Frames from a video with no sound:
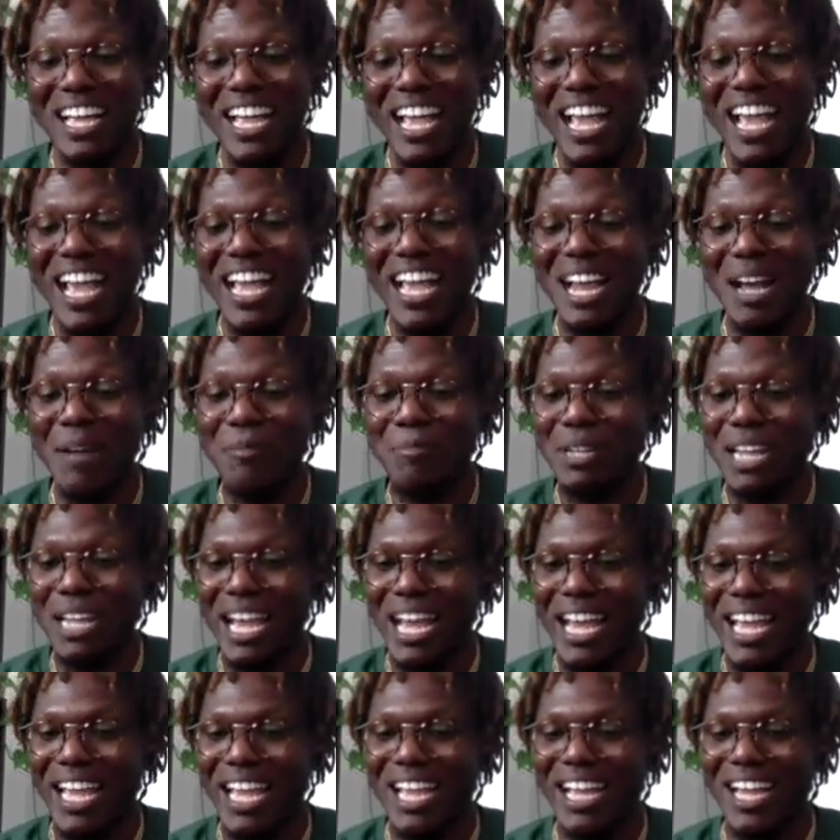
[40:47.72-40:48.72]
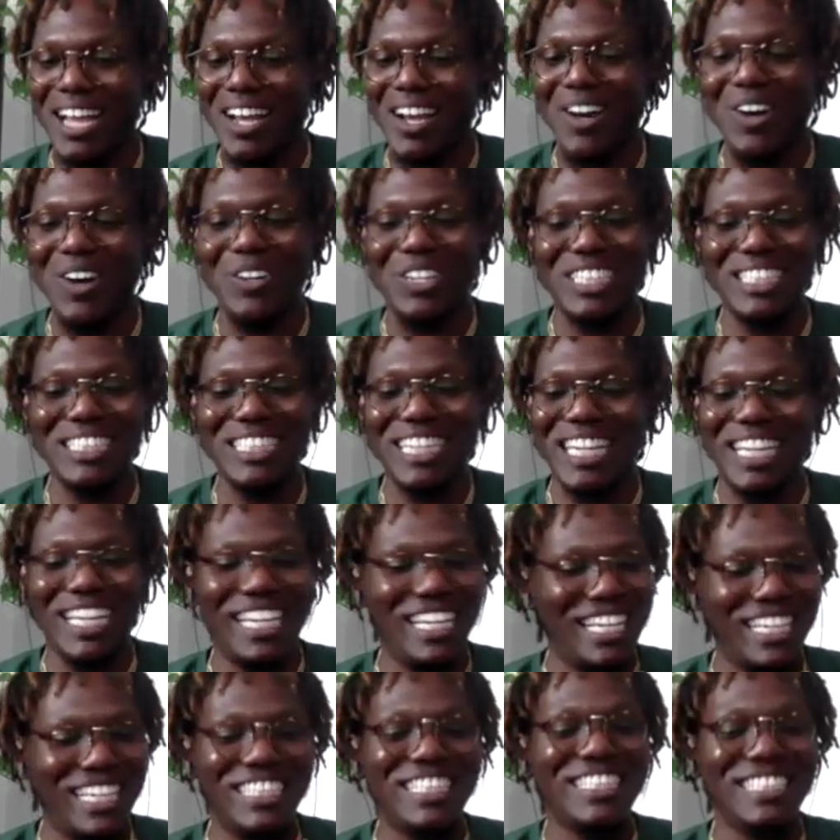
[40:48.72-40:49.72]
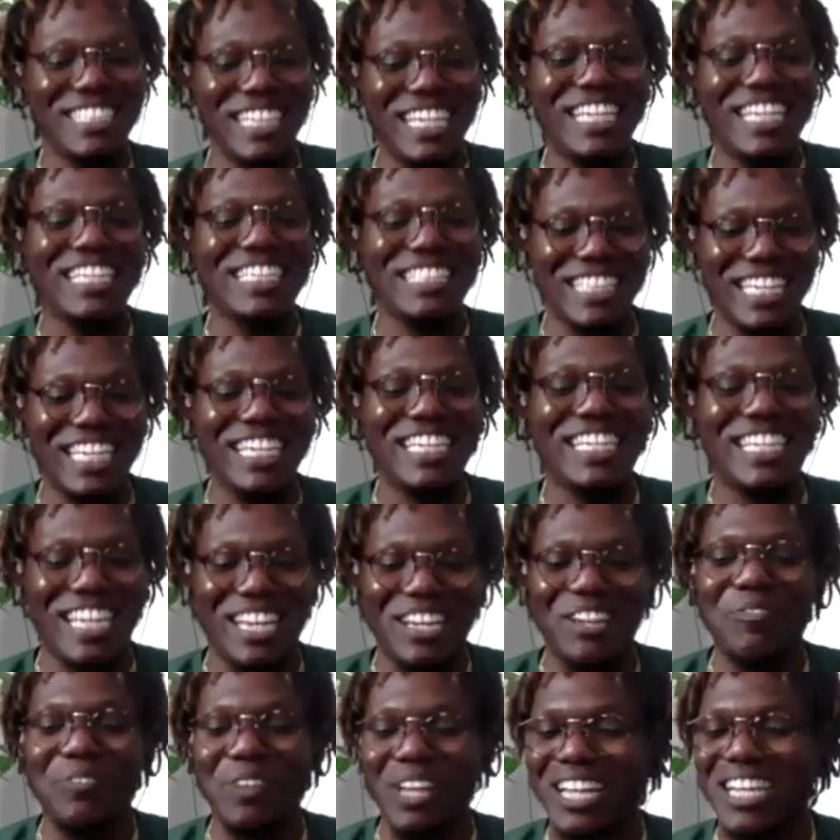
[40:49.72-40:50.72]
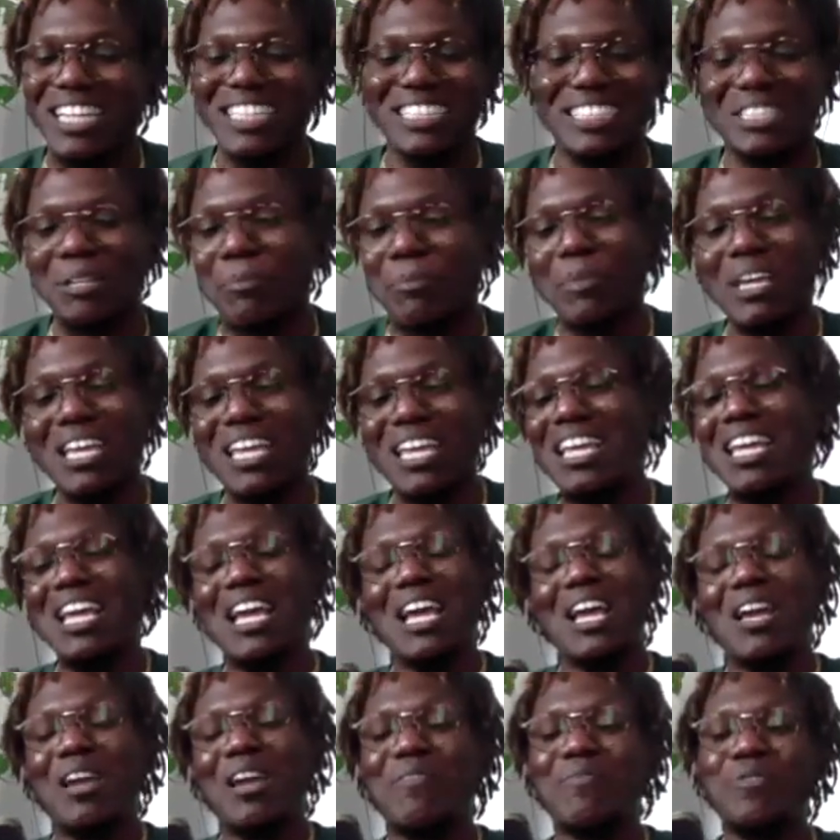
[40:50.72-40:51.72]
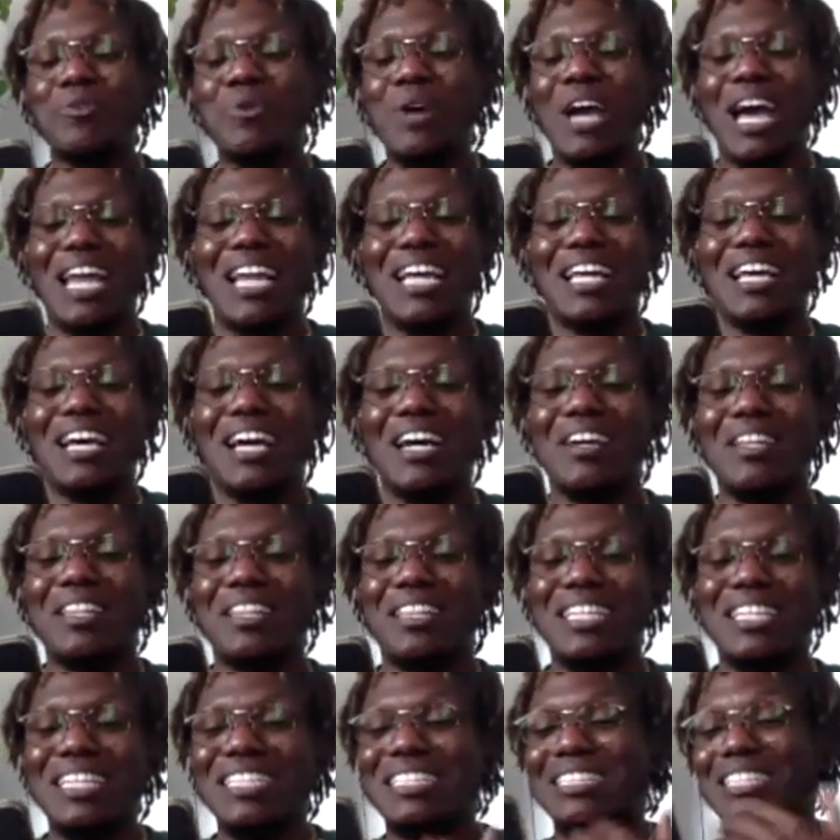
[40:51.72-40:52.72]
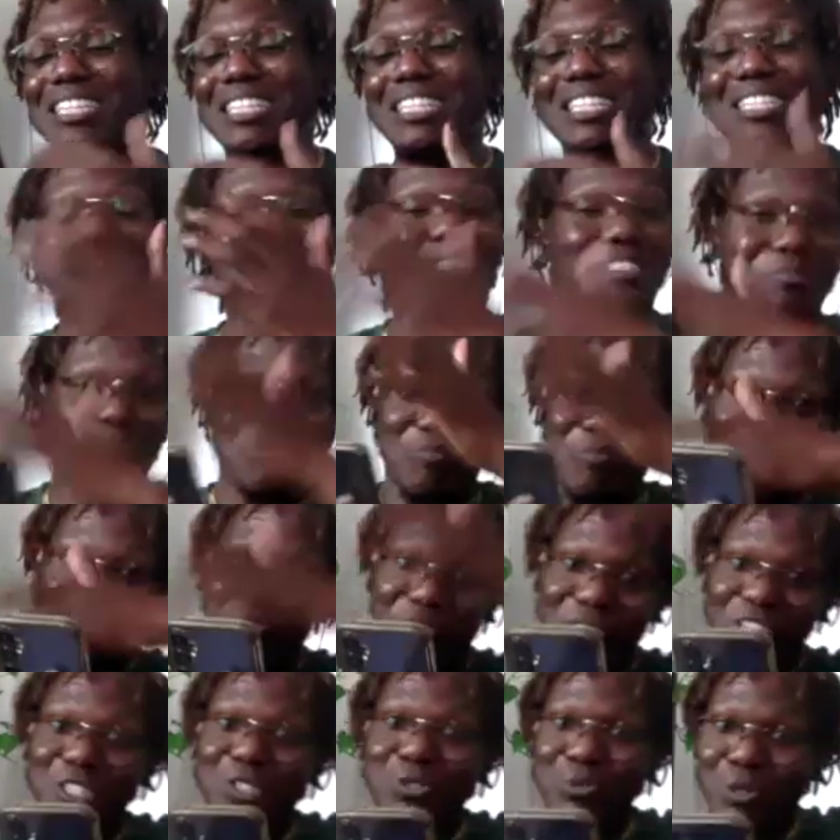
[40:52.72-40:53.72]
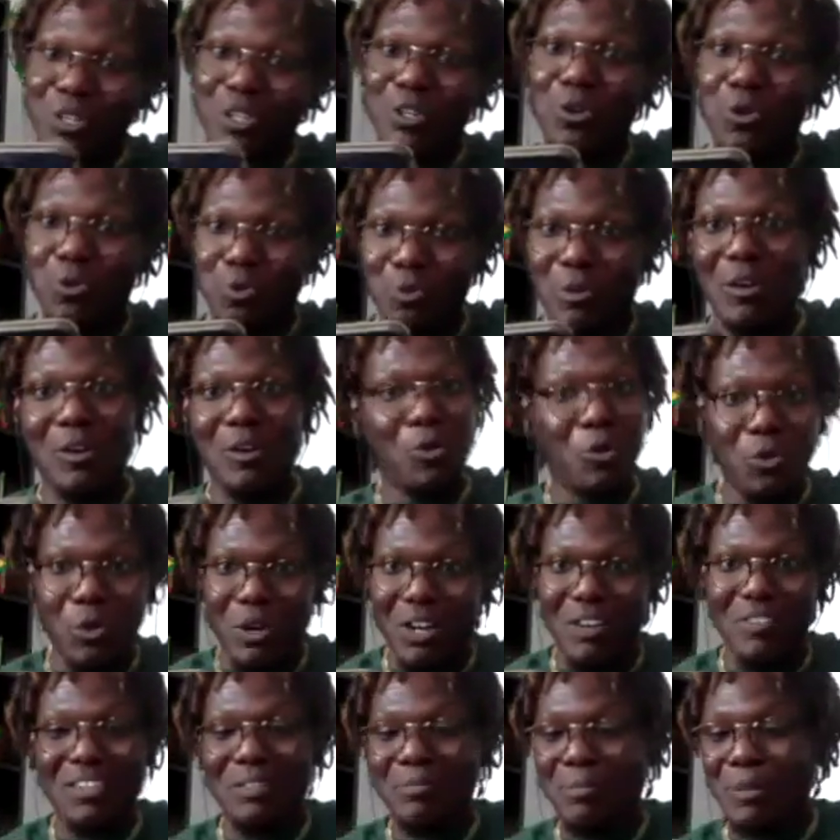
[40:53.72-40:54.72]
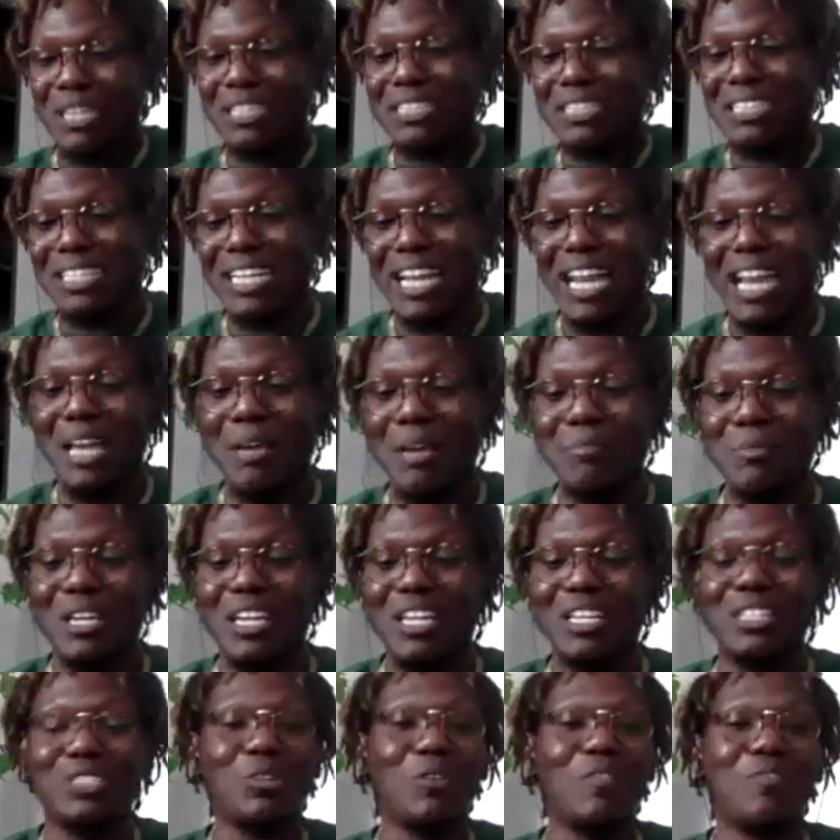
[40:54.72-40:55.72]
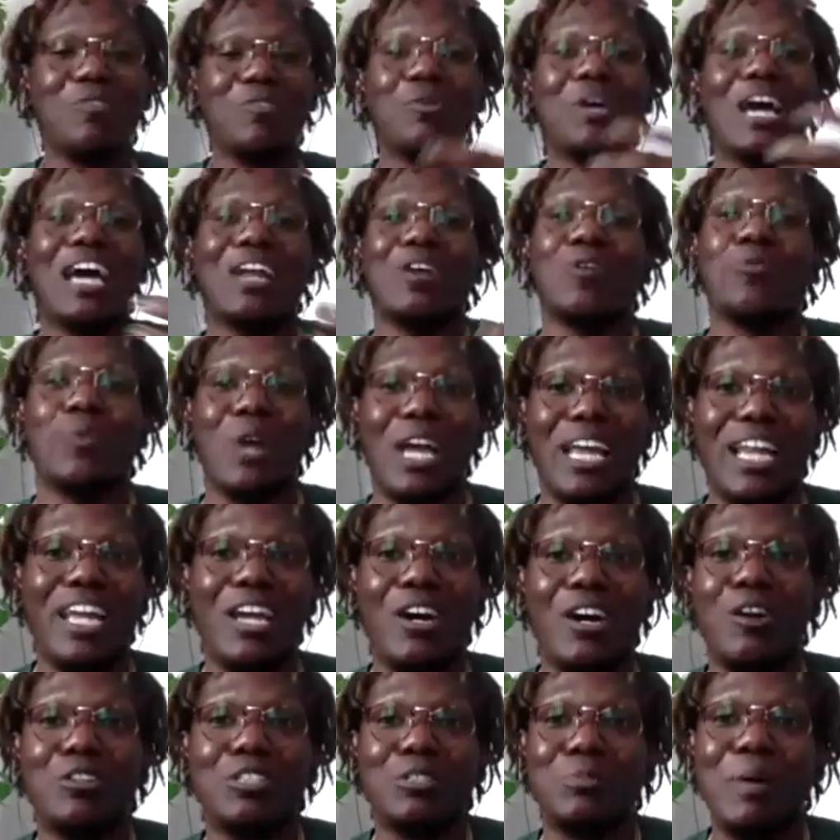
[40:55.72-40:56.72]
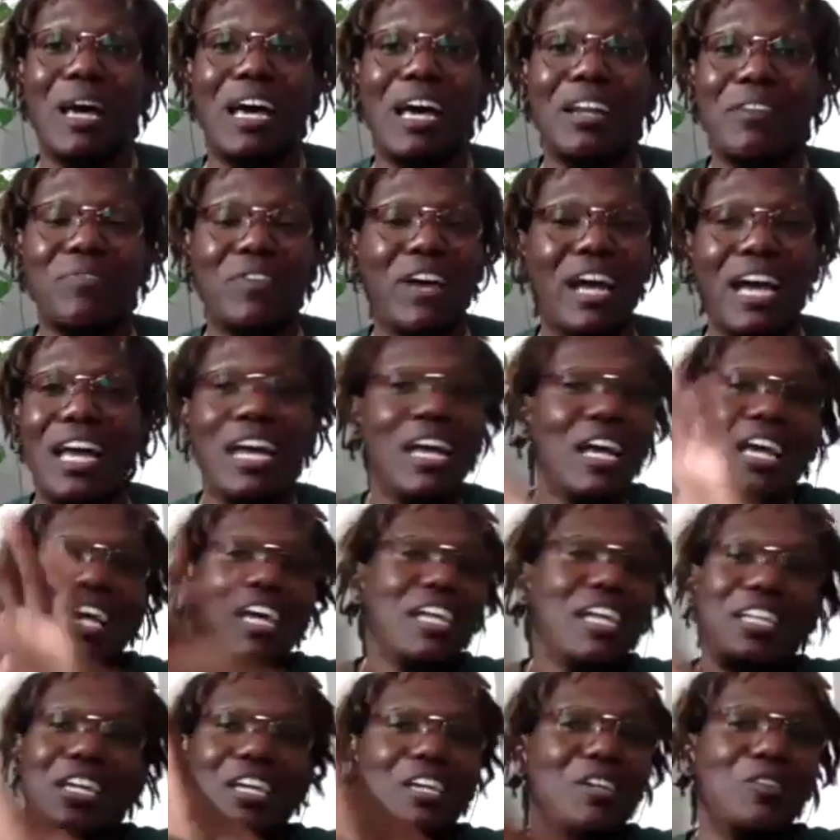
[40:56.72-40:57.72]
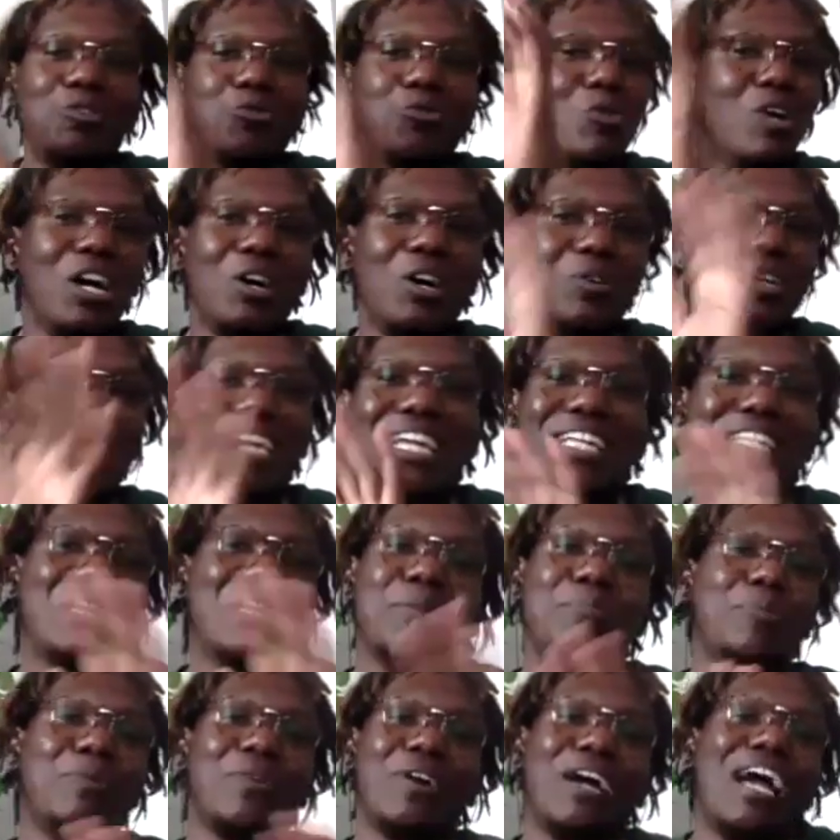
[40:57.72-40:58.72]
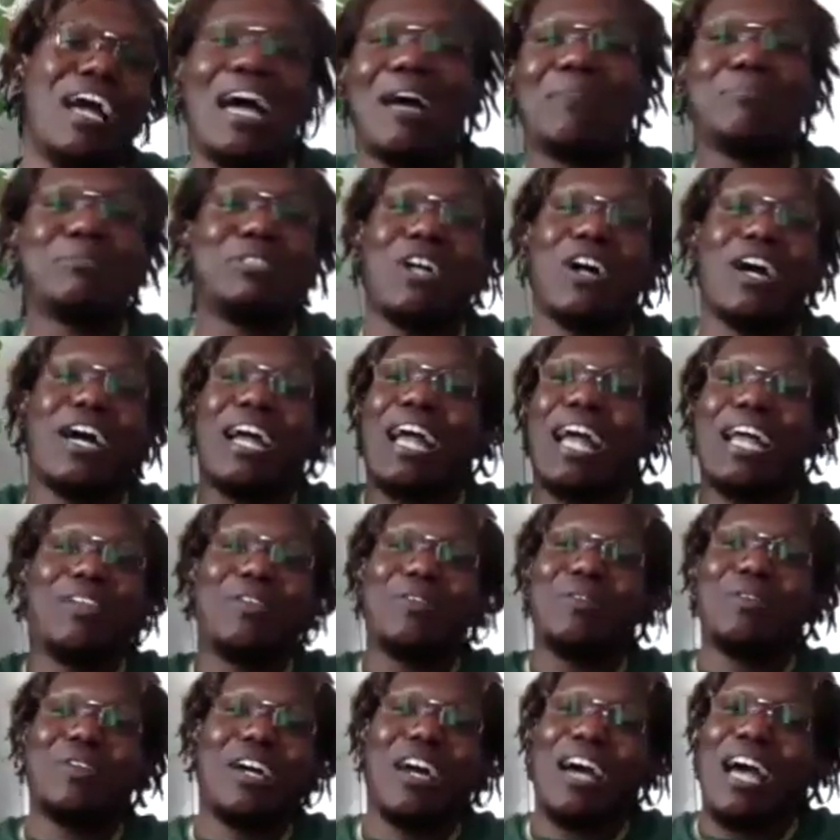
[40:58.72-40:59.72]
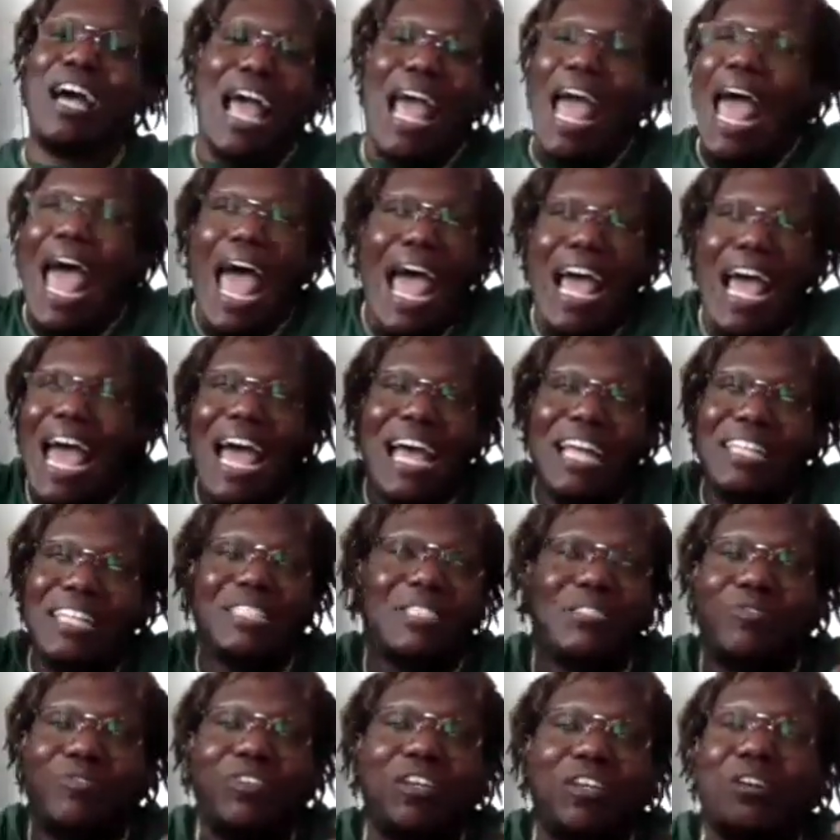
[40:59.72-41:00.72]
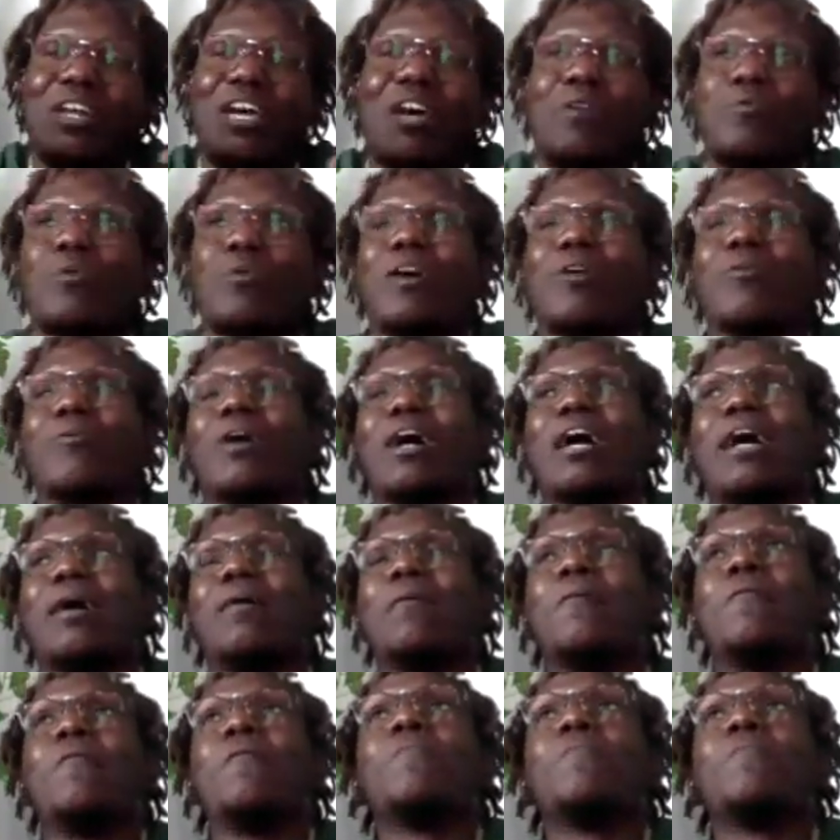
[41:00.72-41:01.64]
And I'm like, oh, this nigga is in there. Because to me, if you got a This Is featuring whoever the person's name is, or if you got a radio on Spotify, then you go to at that point. I'm sorry. You know, I just feel that way, right?